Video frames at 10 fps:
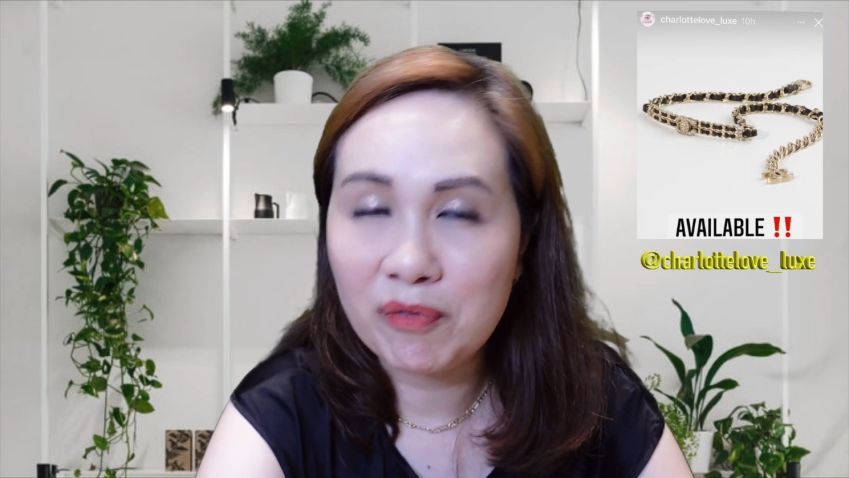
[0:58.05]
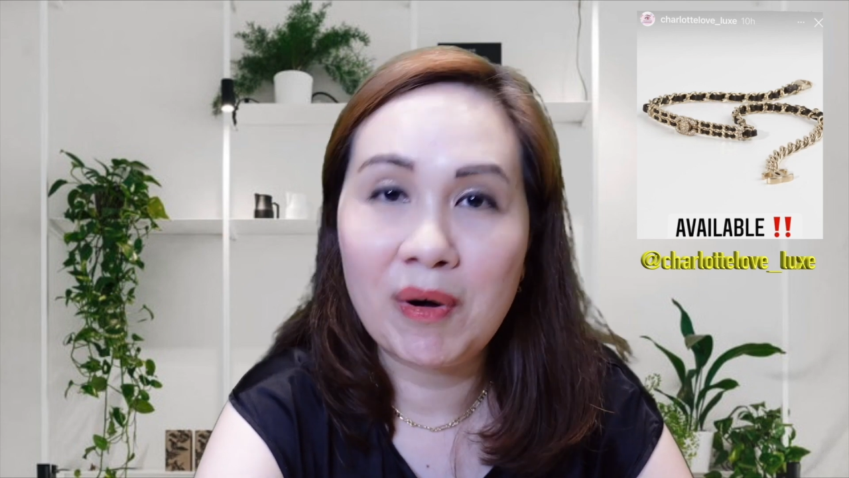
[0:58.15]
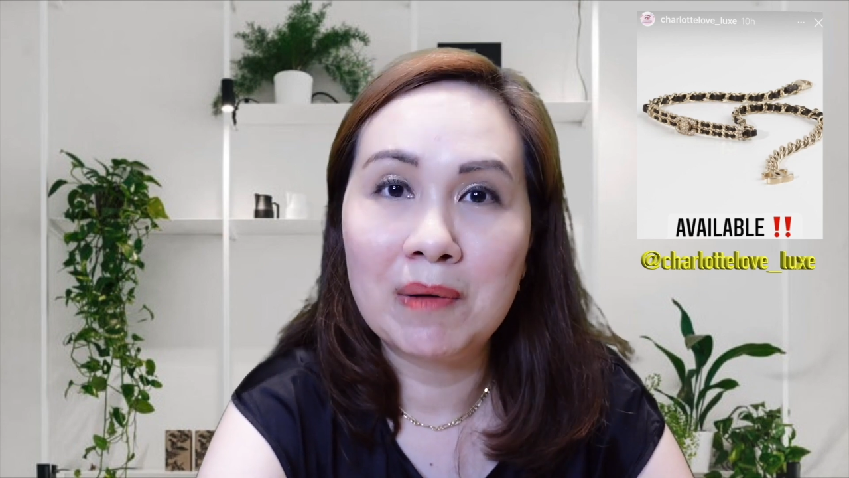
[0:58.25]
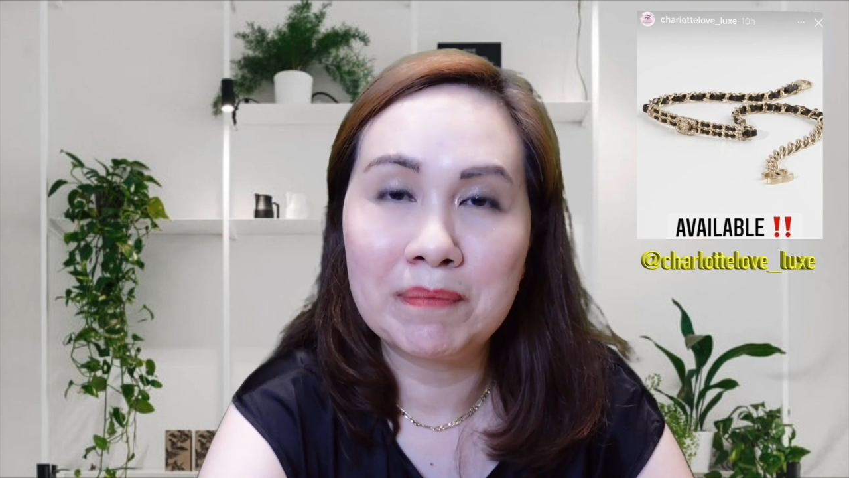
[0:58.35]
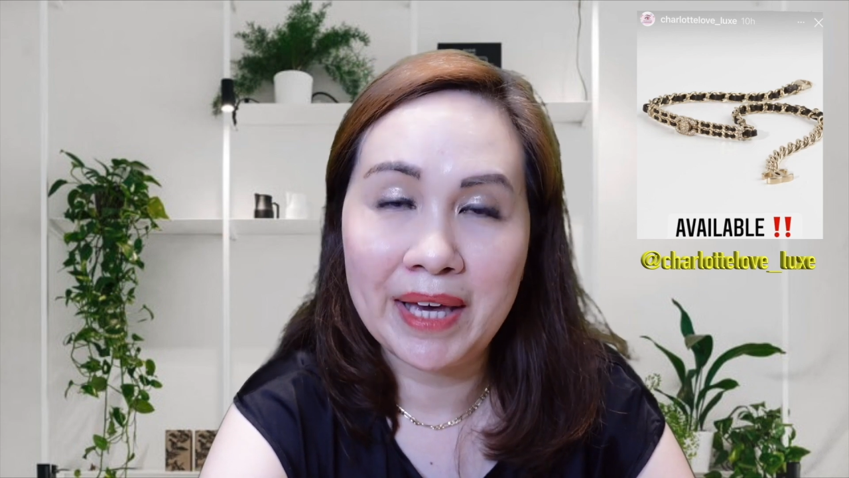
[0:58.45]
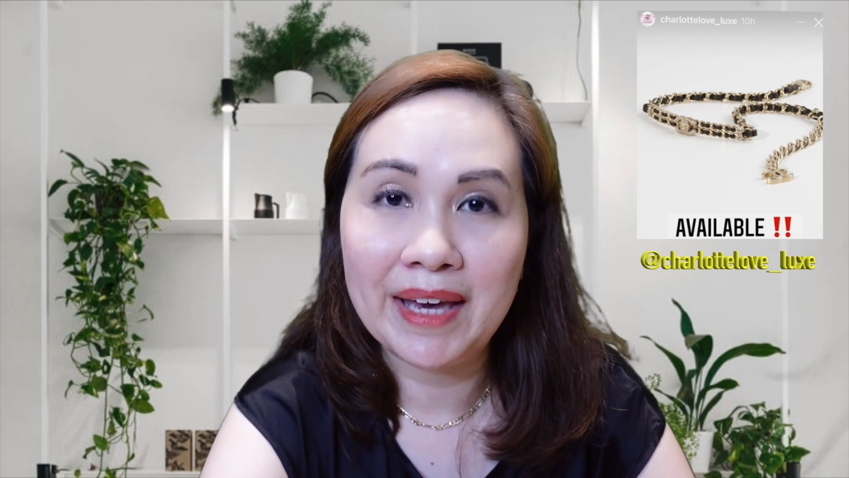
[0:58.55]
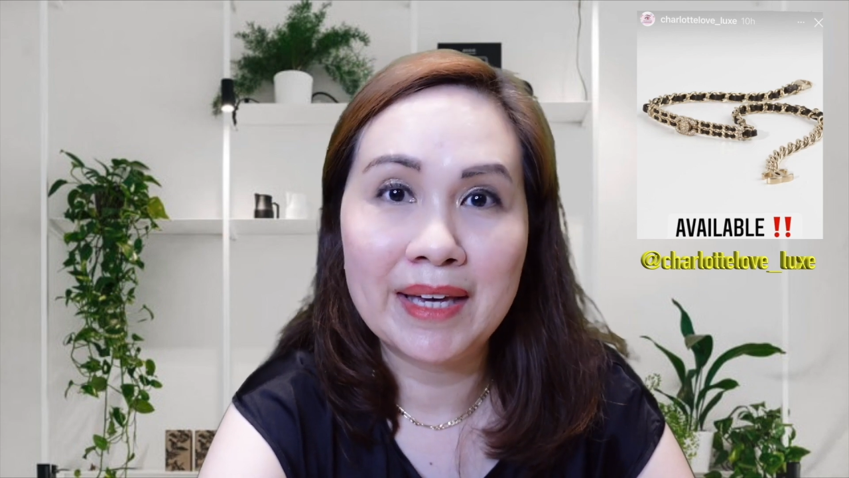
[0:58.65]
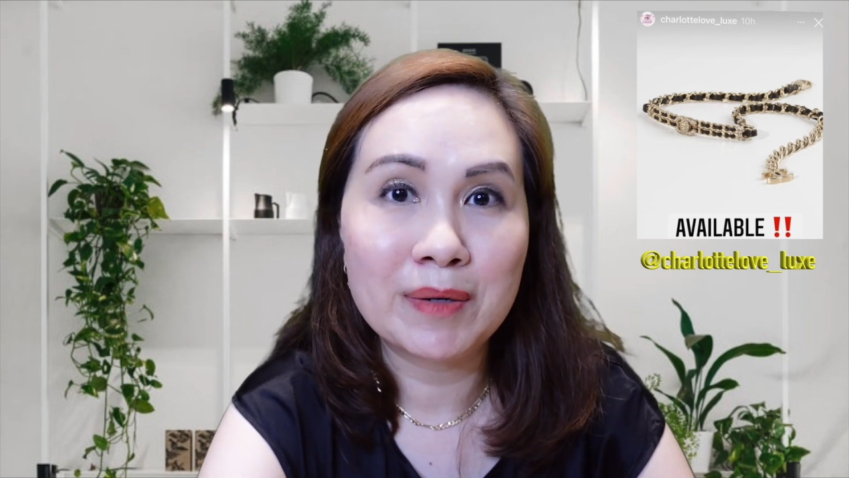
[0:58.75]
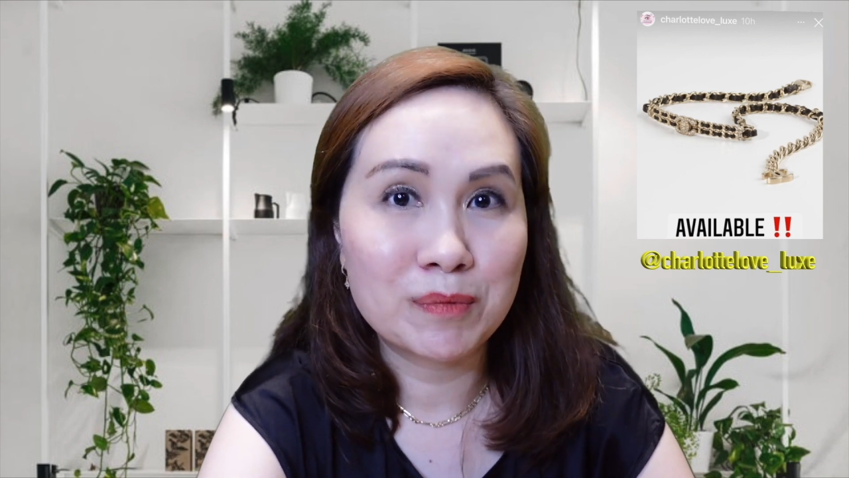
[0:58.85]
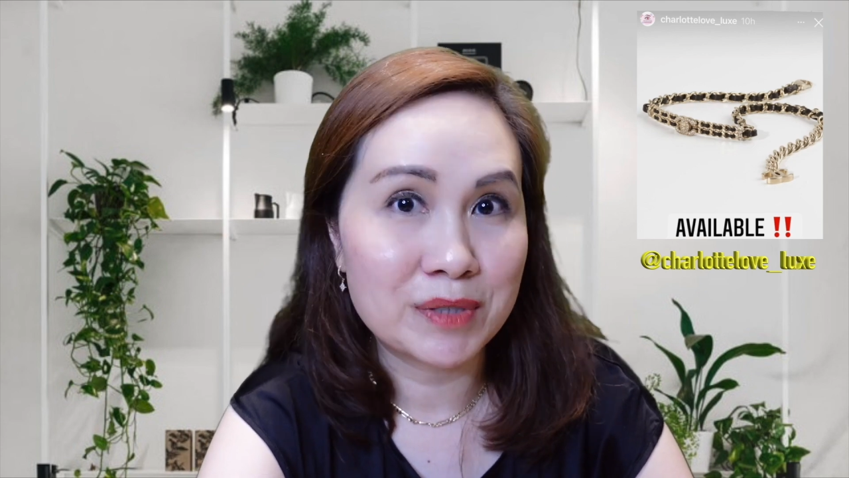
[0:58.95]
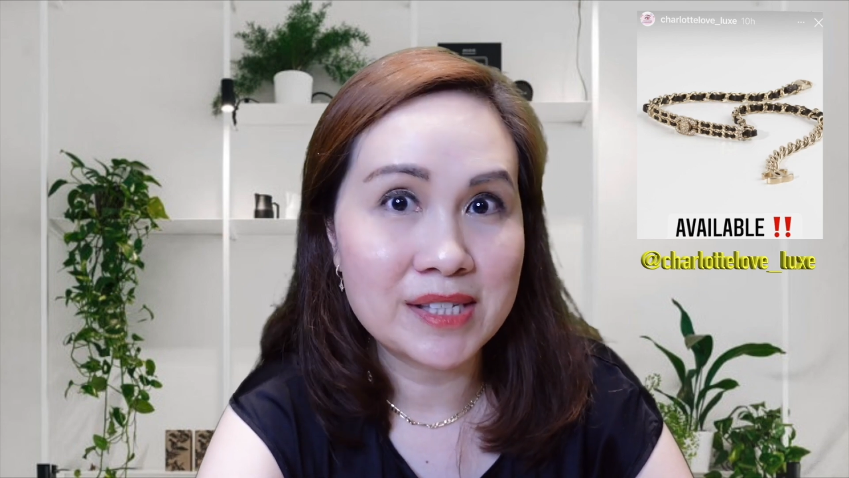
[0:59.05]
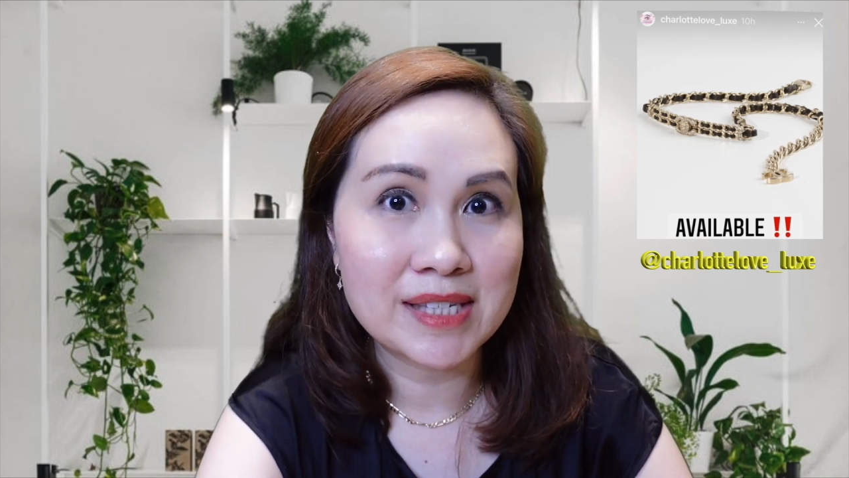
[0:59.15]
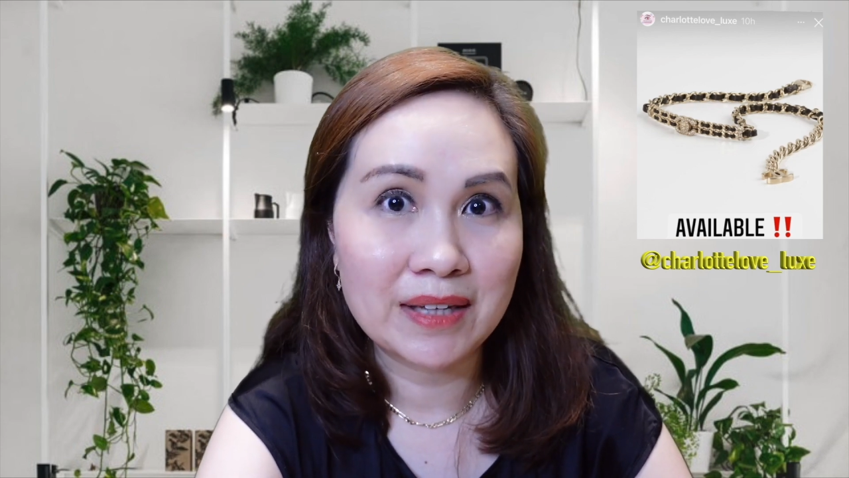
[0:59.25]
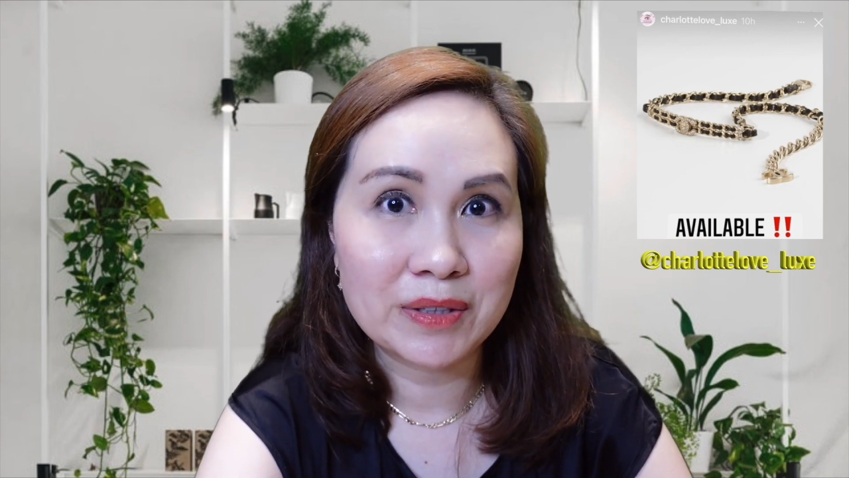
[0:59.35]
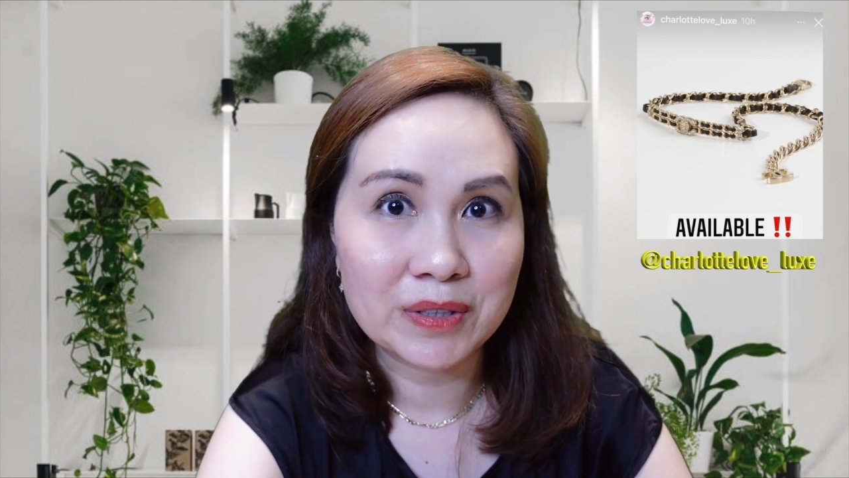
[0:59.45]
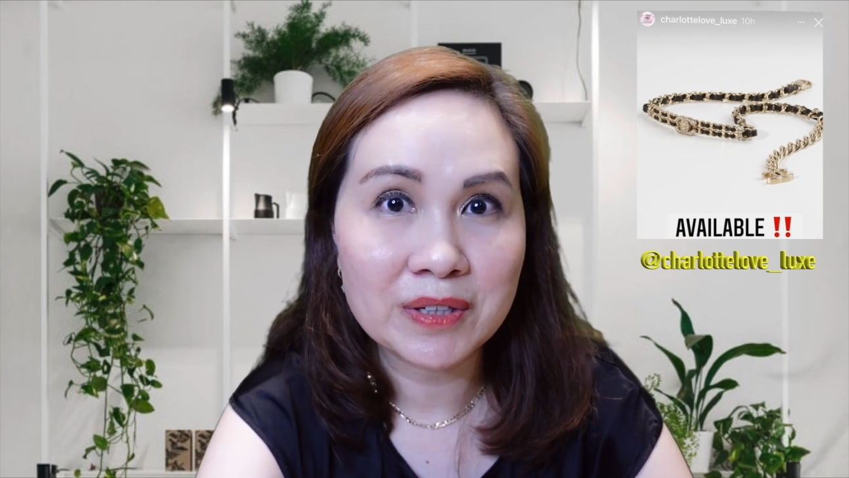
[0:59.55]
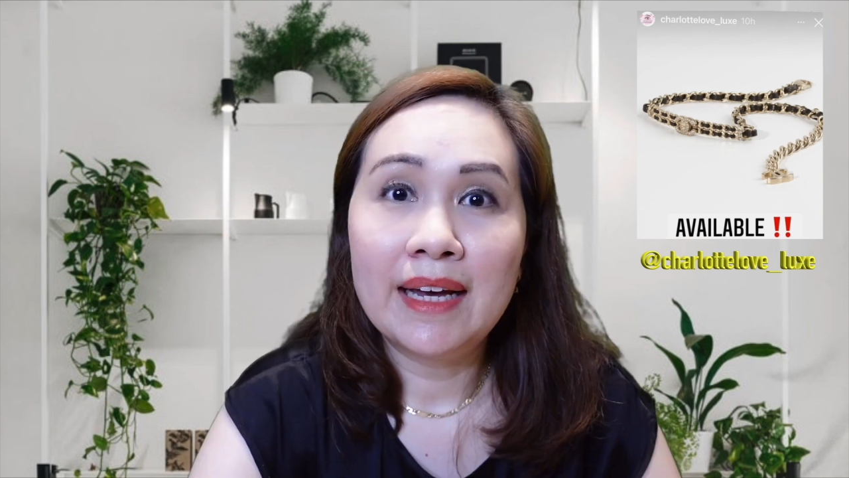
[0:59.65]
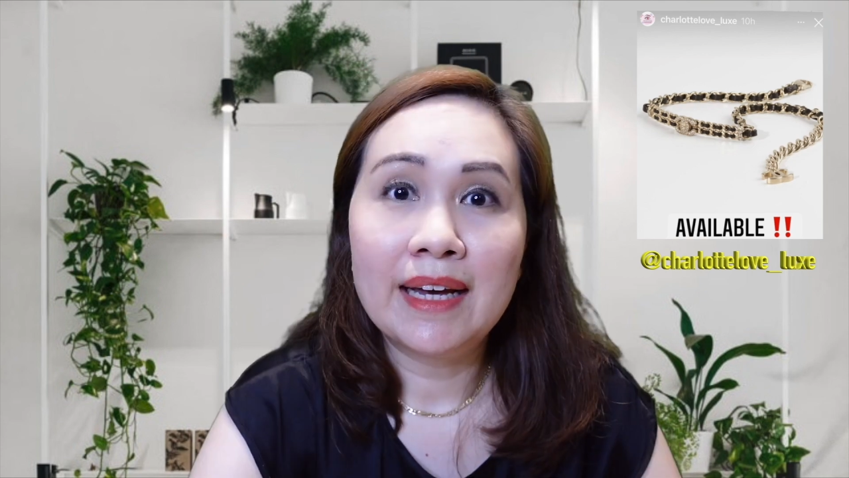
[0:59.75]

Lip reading: from a reseller,